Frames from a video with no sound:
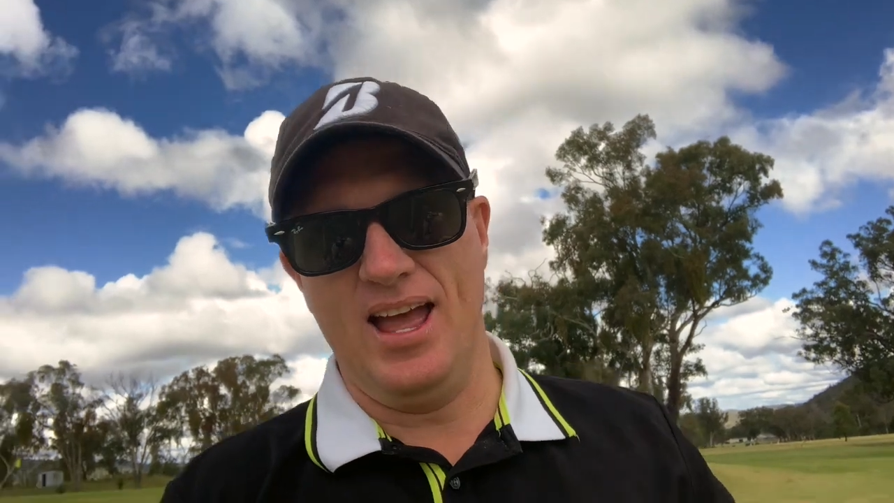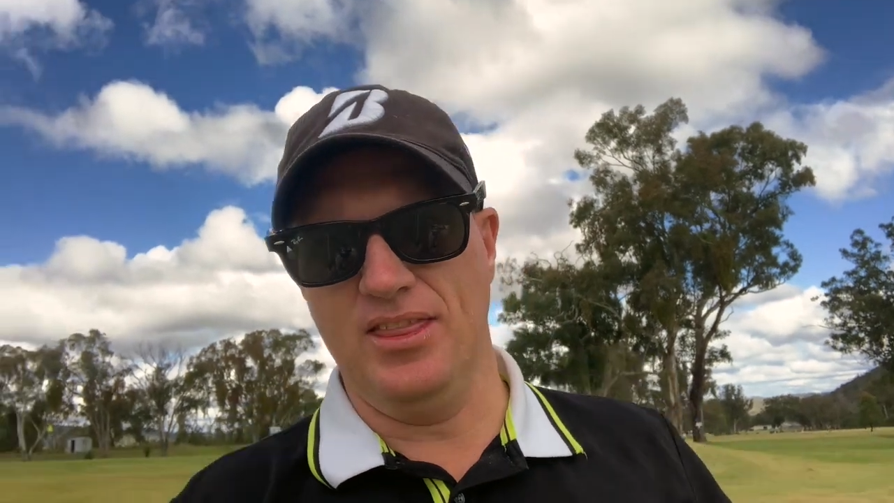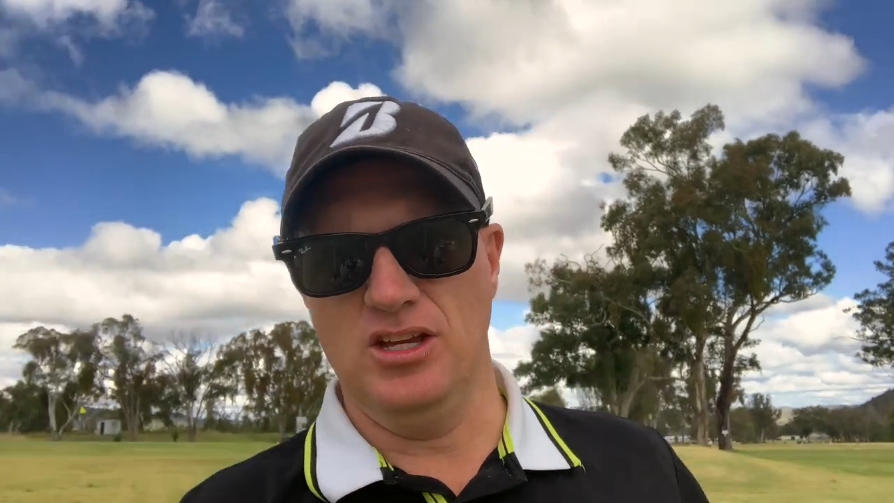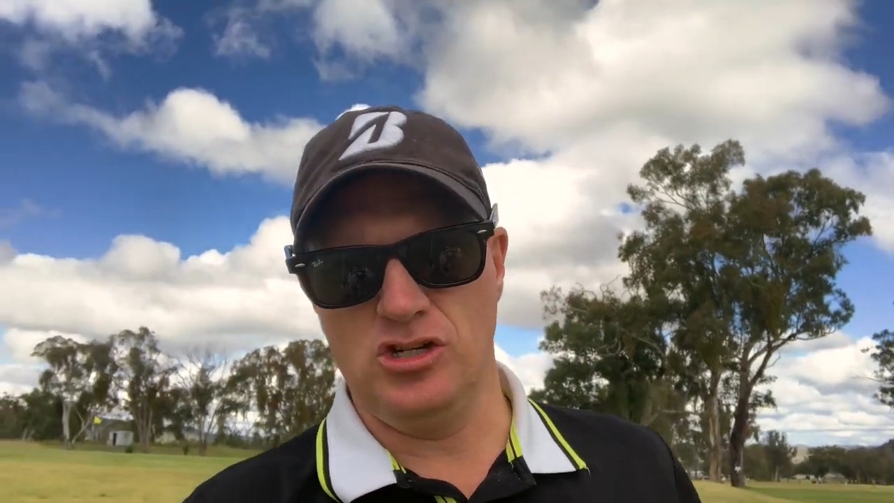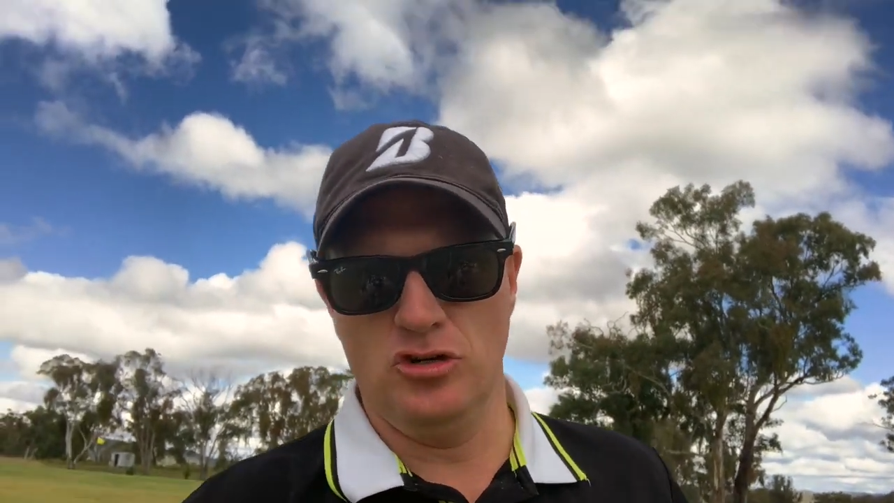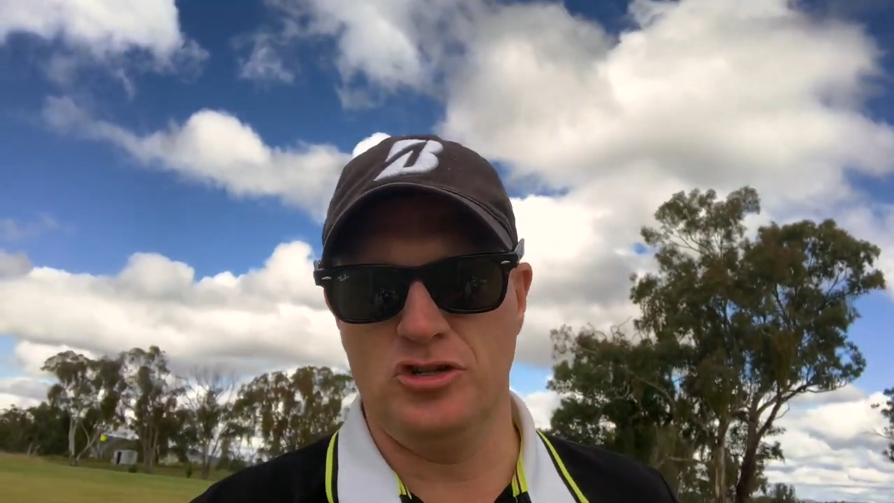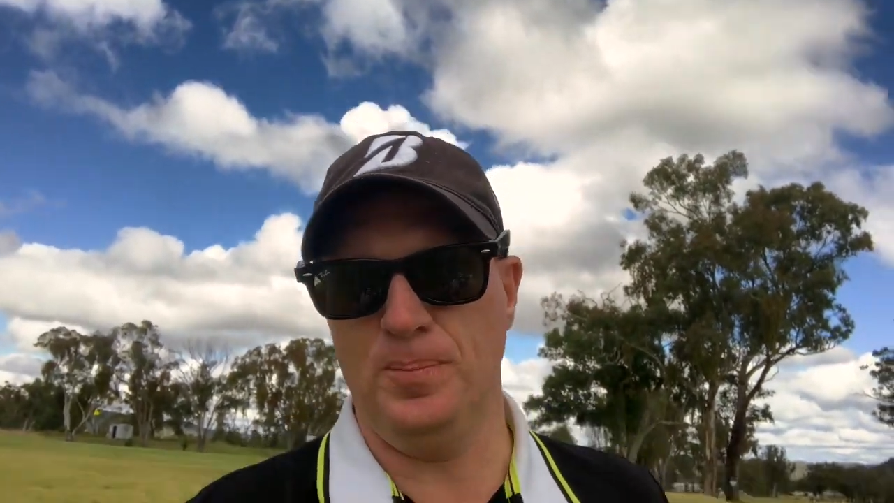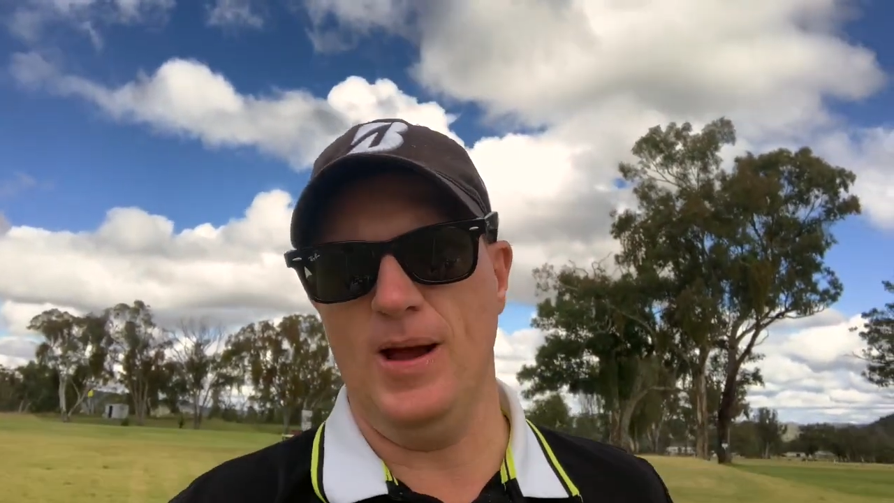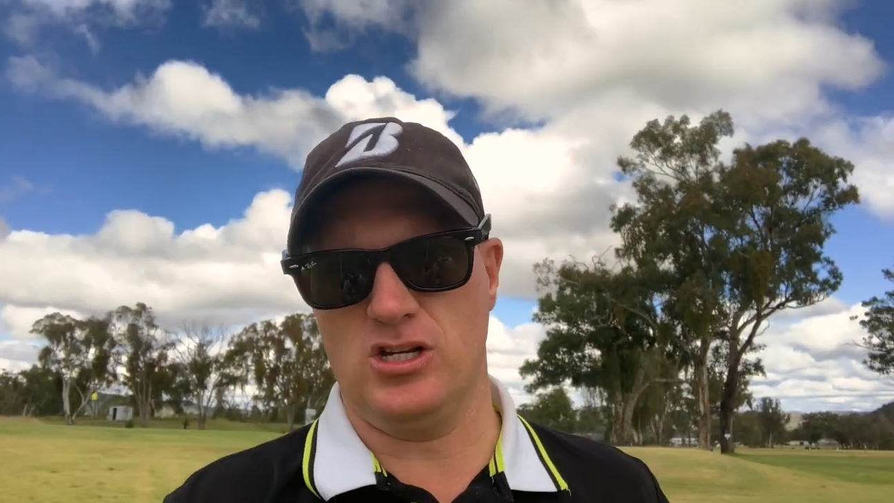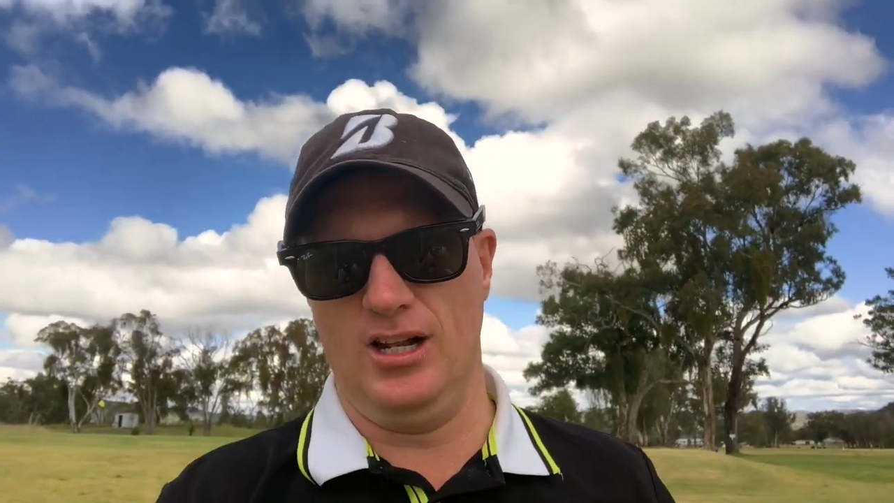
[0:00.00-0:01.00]
these shoes,
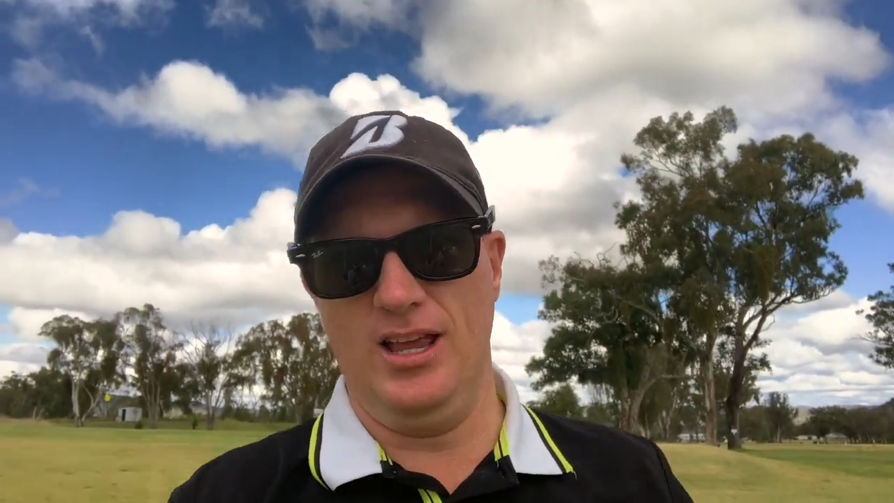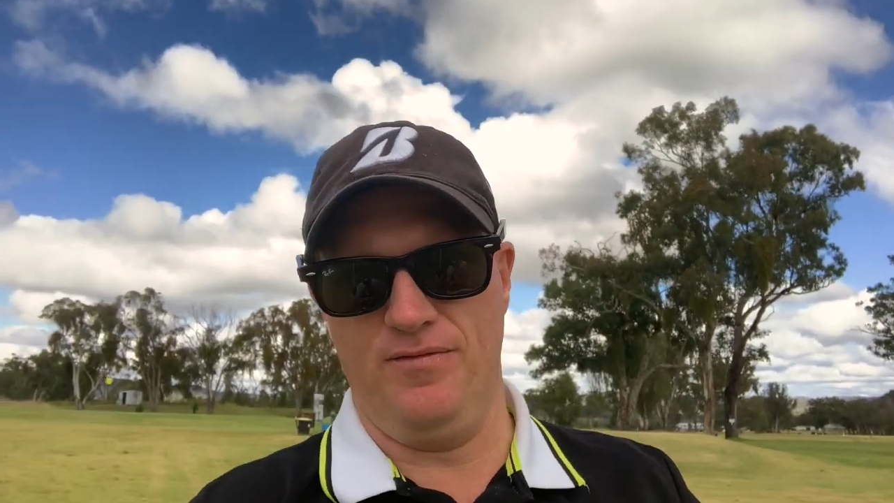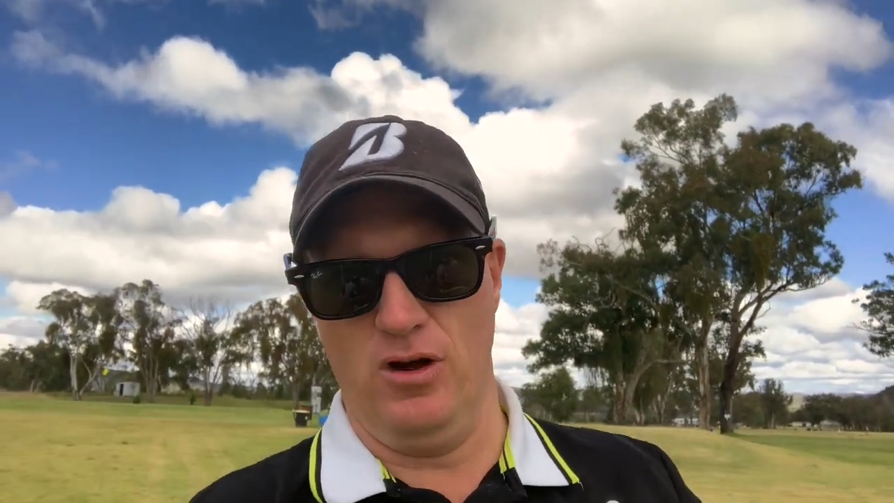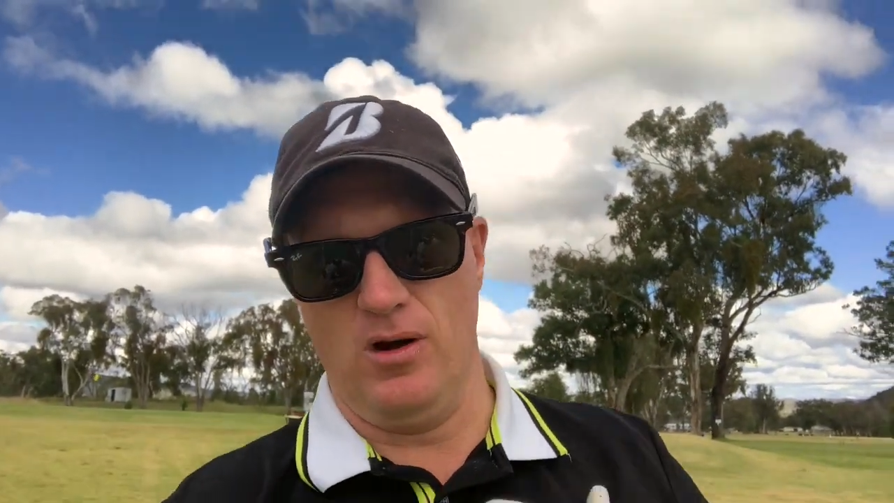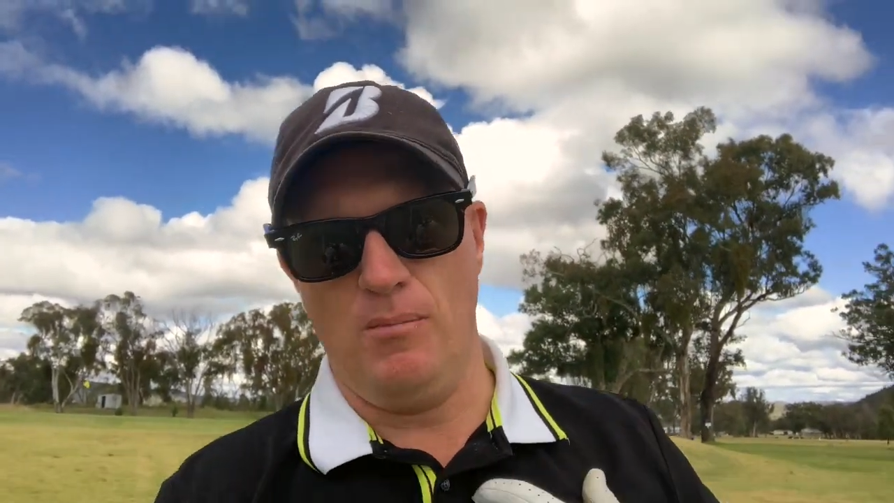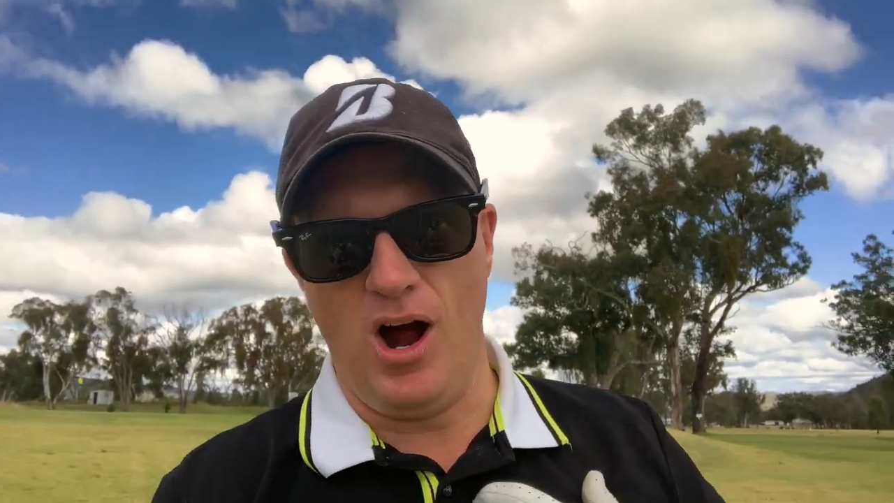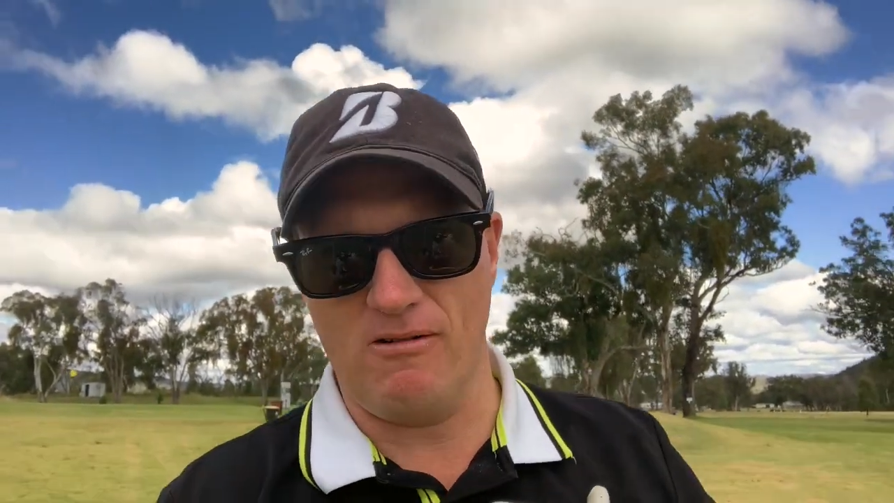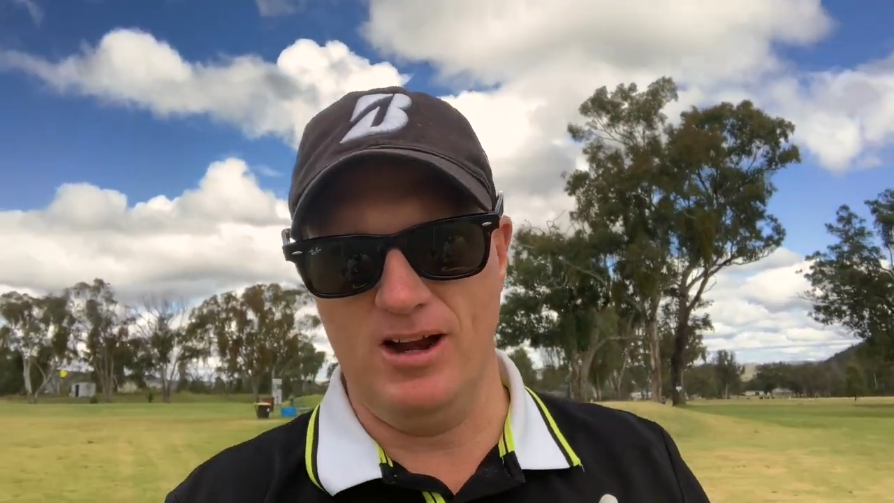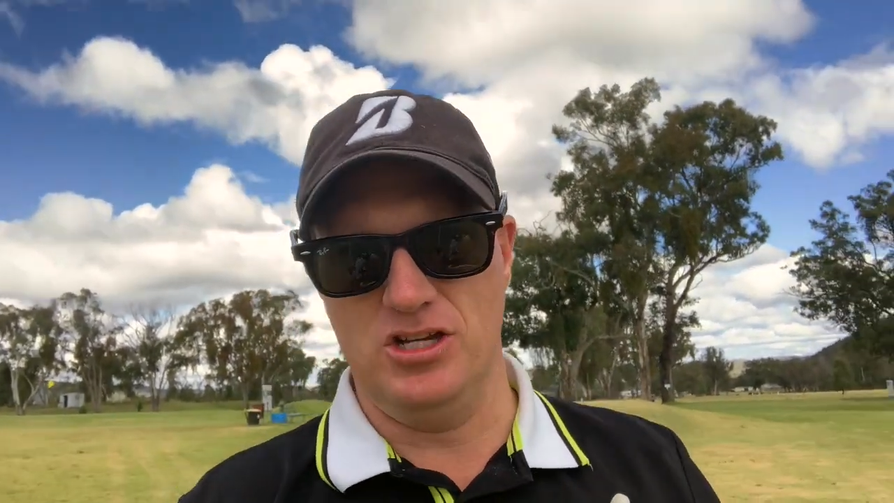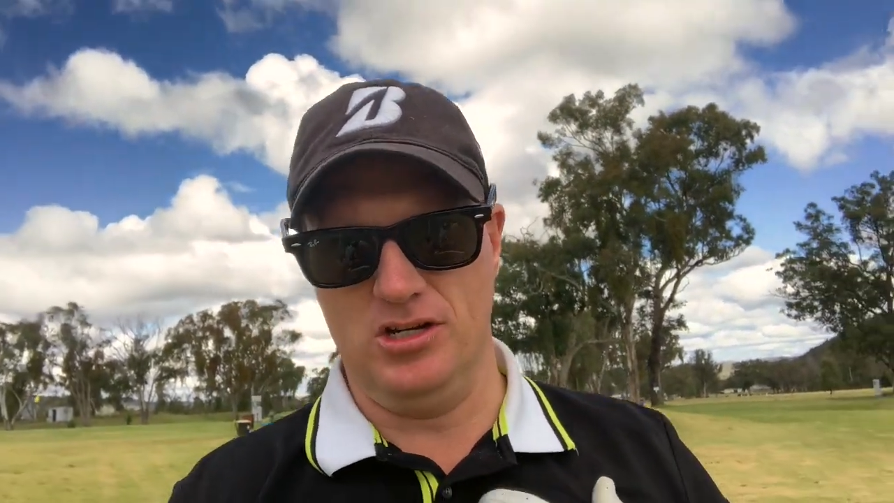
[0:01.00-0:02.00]
especially if you're in my
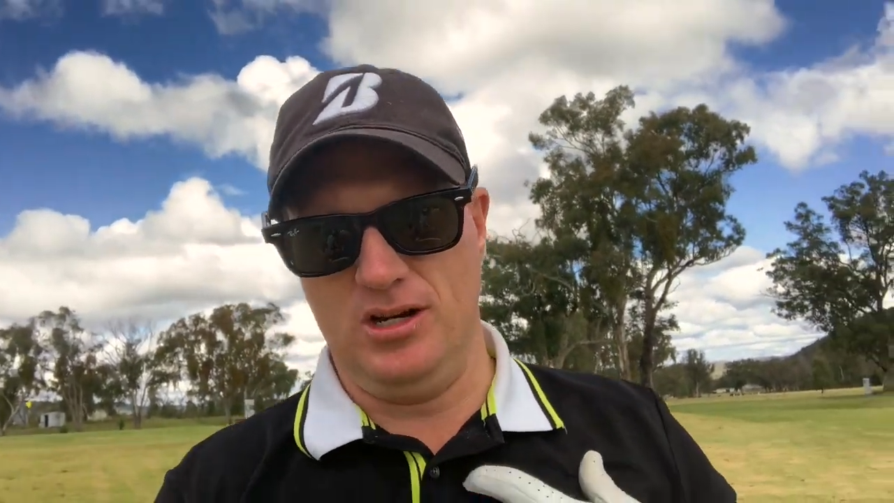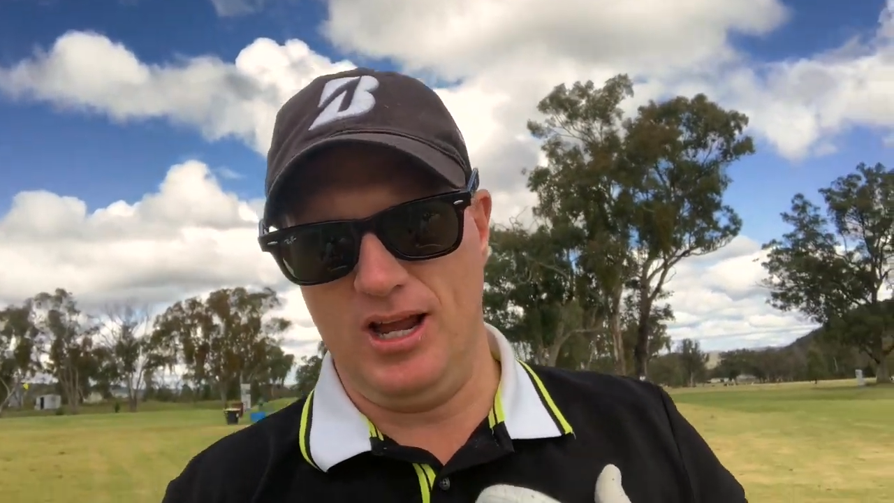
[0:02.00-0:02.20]
region